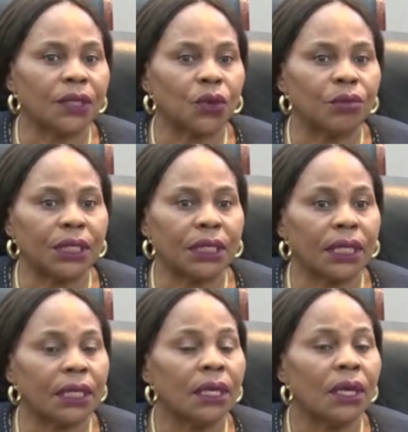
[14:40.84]

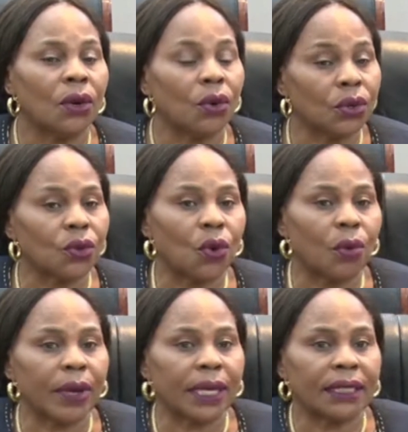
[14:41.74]
Commission on
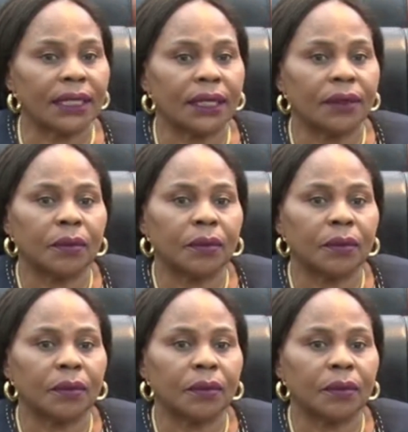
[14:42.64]
Cooperation.